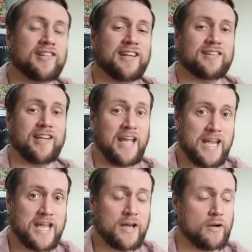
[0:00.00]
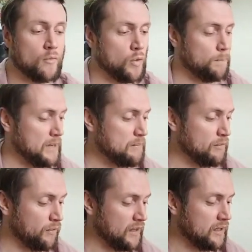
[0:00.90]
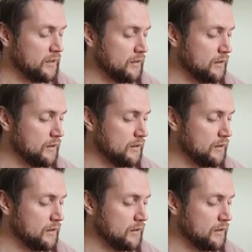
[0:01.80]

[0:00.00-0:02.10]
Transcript: to hear what people think